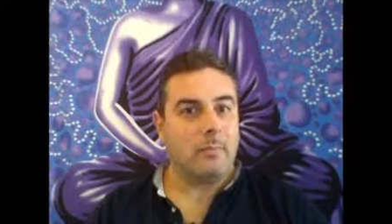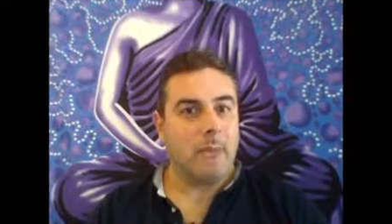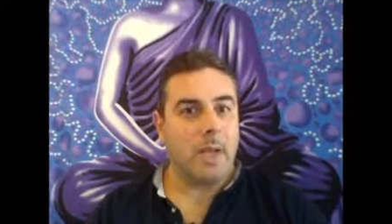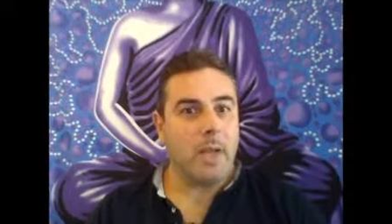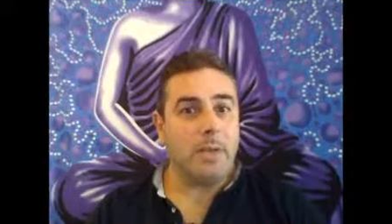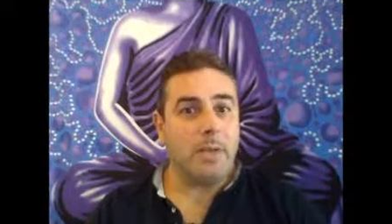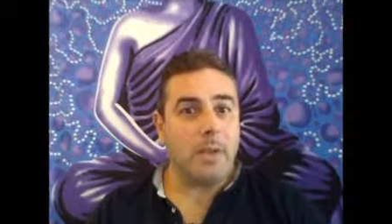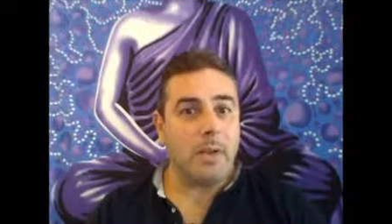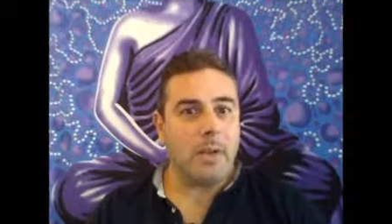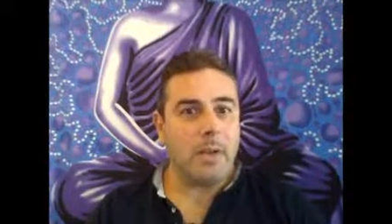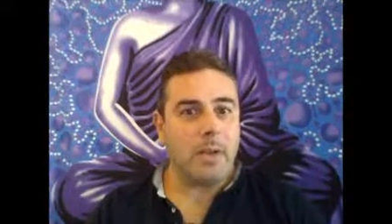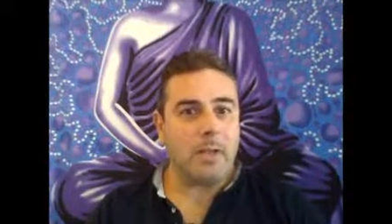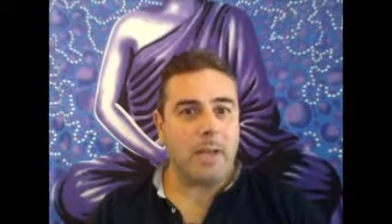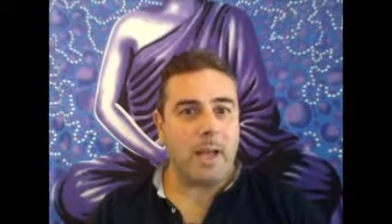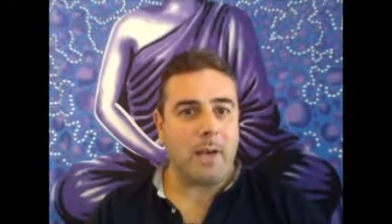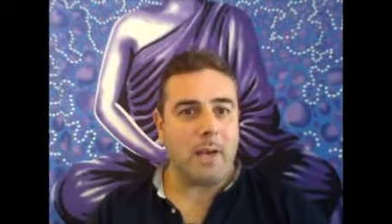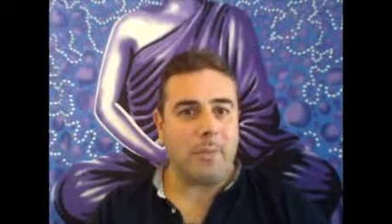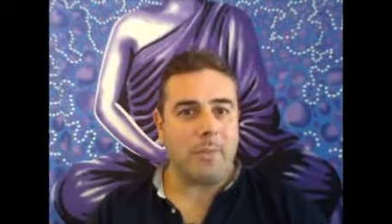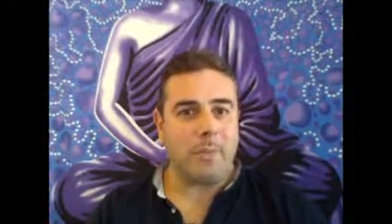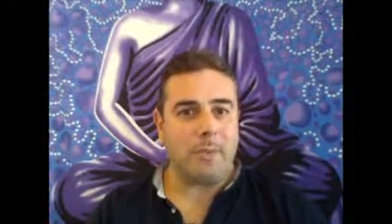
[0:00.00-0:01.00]
is there a
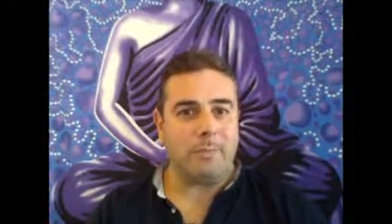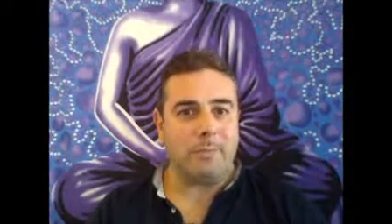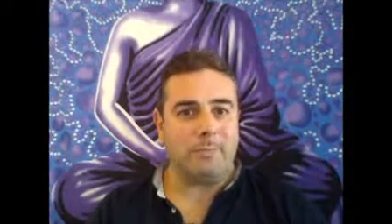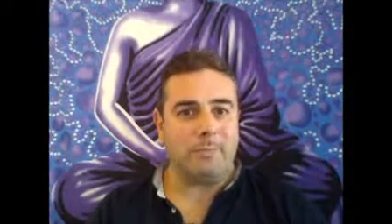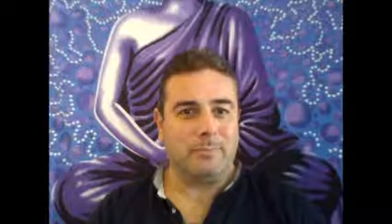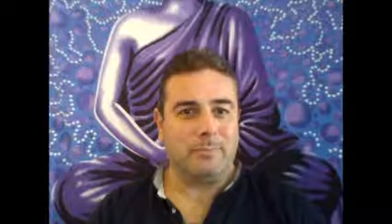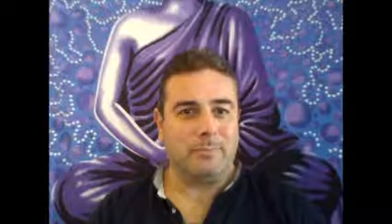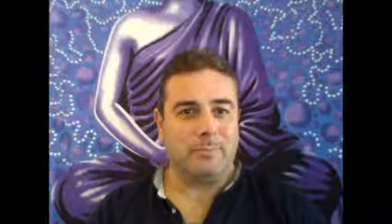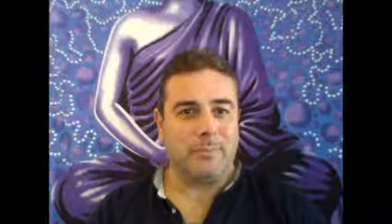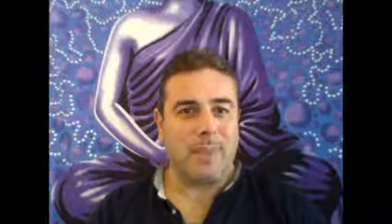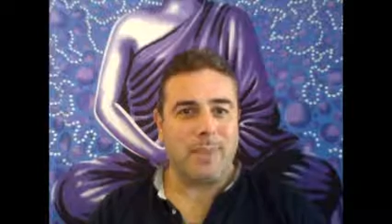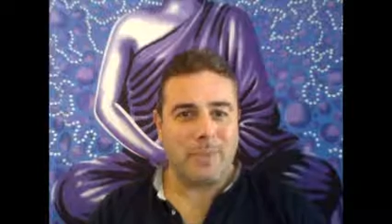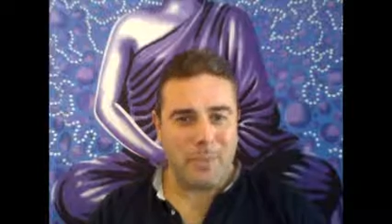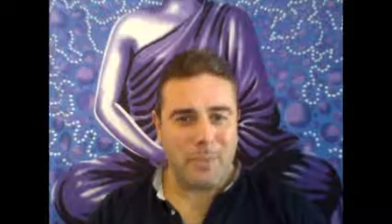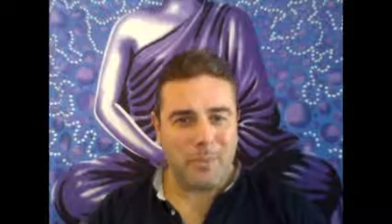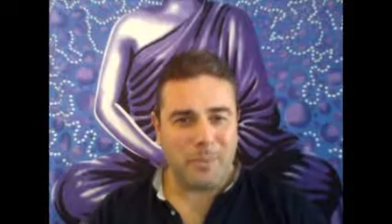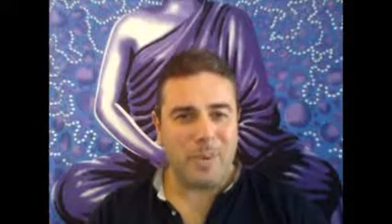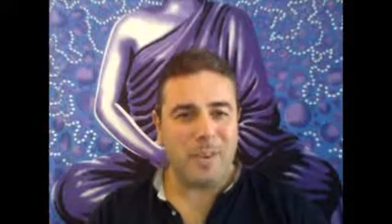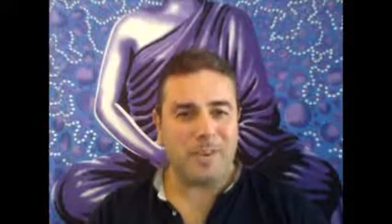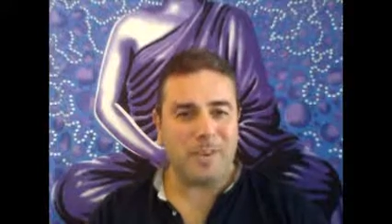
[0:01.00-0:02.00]
sound? That's
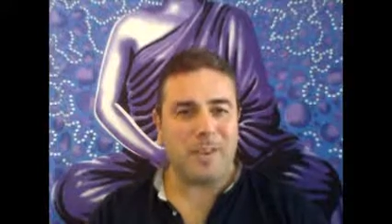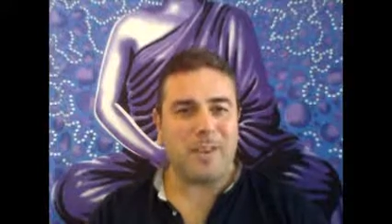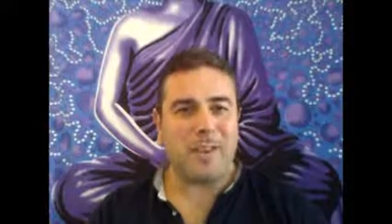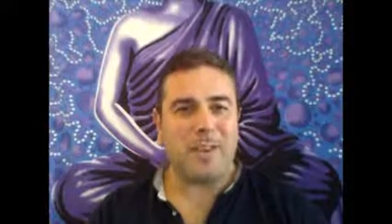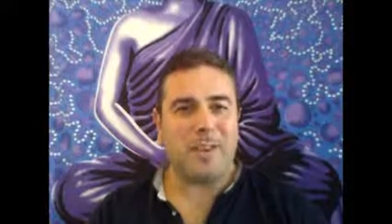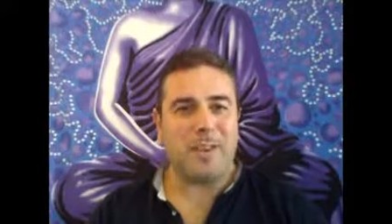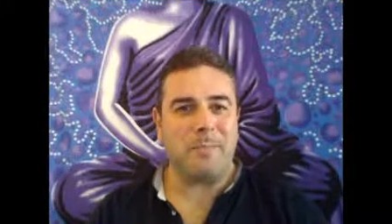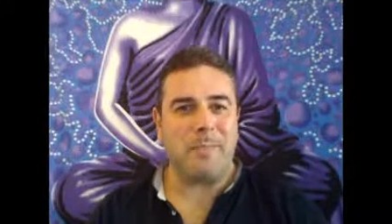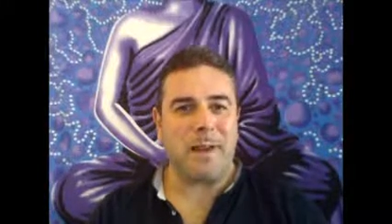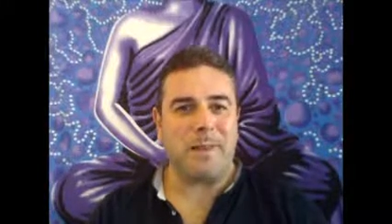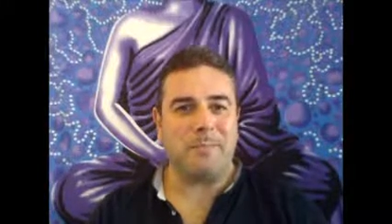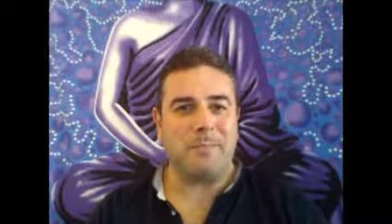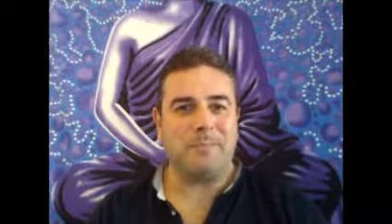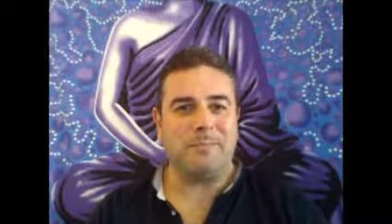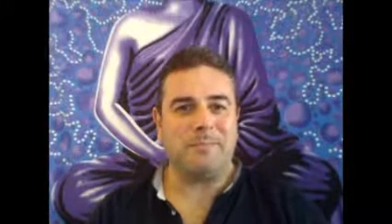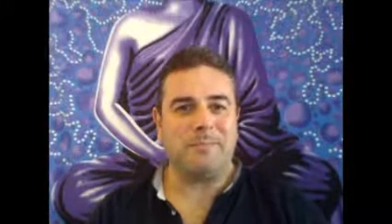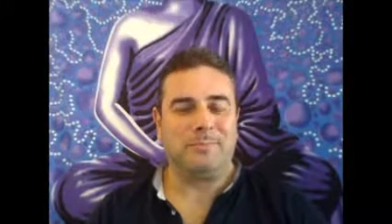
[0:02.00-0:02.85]
something to think about.